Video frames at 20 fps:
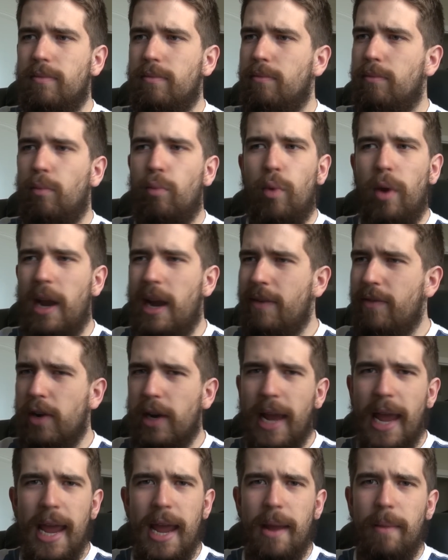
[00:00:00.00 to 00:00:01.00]
Whatever
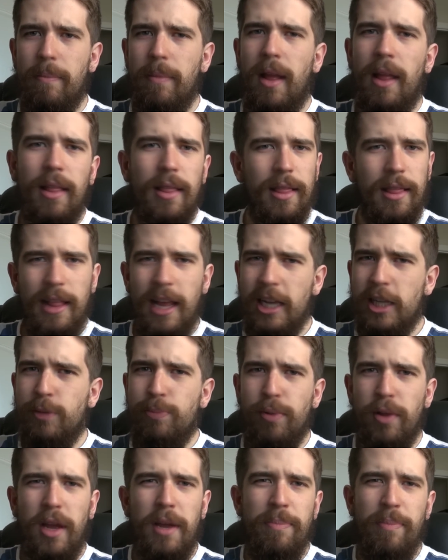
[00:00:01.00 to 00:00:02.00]
game, let's
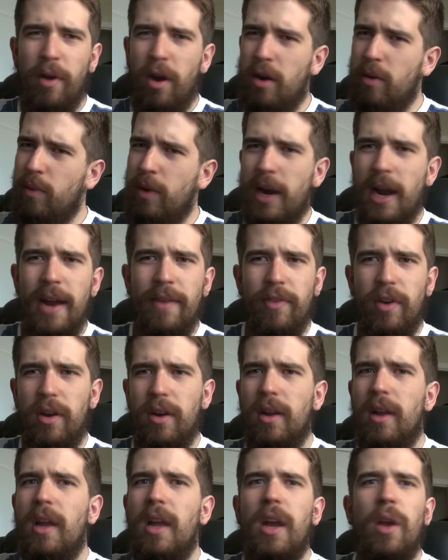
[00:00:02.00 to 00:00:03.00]
play part whatever,
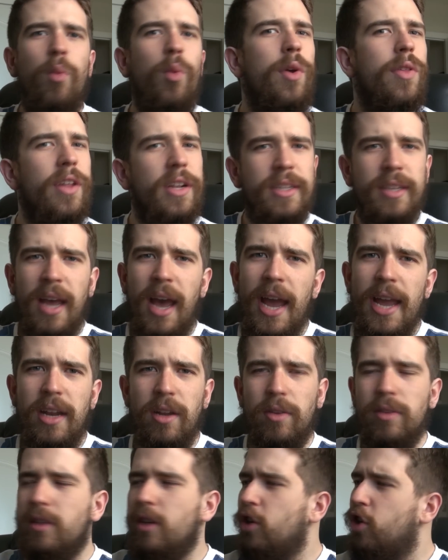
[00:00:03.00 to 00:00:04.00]
with a
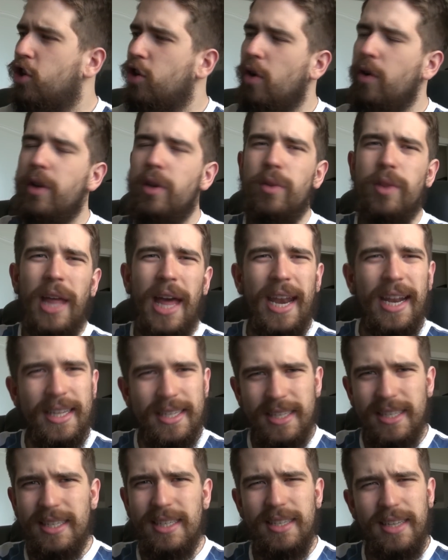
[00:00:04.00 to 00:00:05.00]
title to show you that
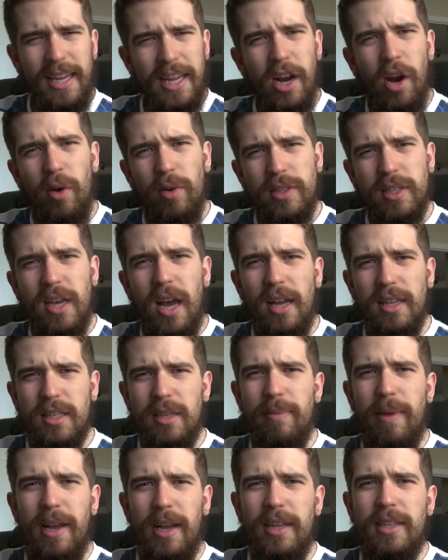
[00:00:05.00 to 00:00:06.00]
it's, you know, it's got
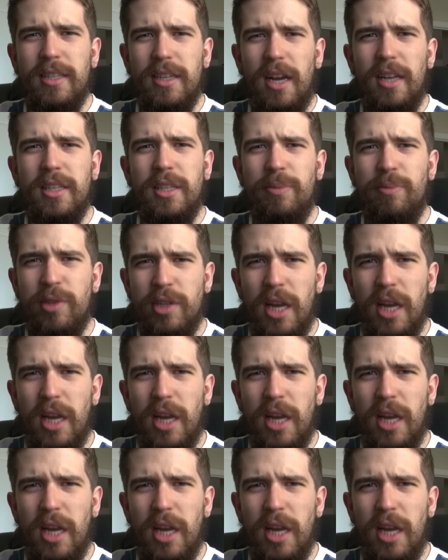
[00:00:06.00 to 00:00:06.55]
some